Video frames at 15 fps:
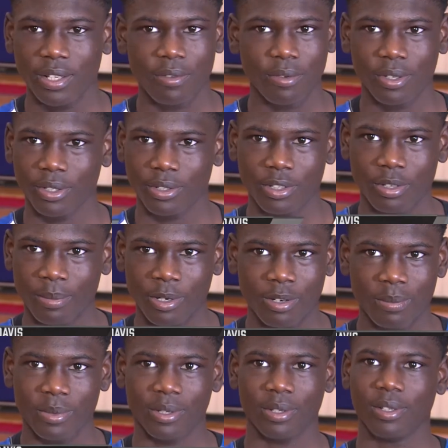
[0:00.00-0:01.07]
never a dull
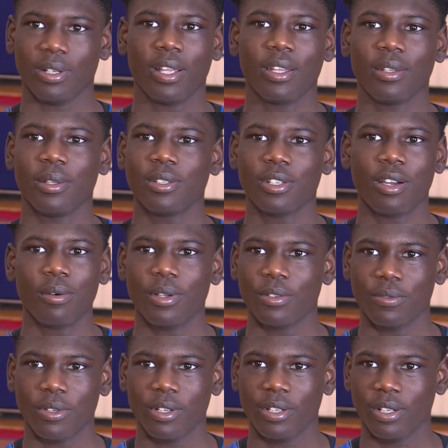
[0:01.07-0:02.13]
moment. Like, it's always
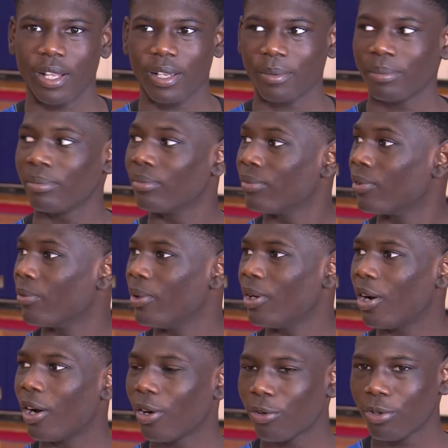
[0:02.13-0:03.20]
fun. Like, we
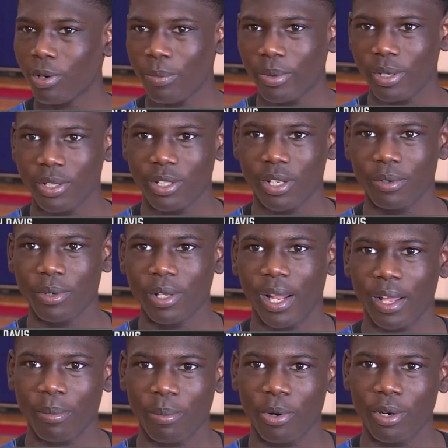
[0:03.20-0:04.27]
all grew up with each other. We were
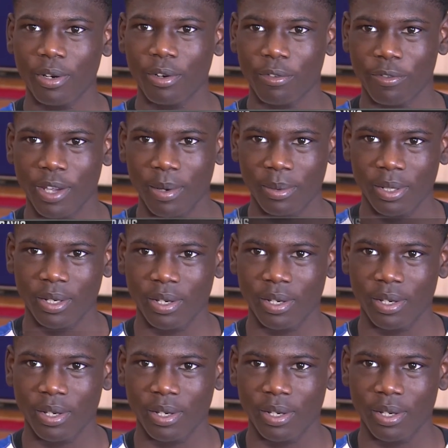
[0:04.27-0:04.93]
like more than a family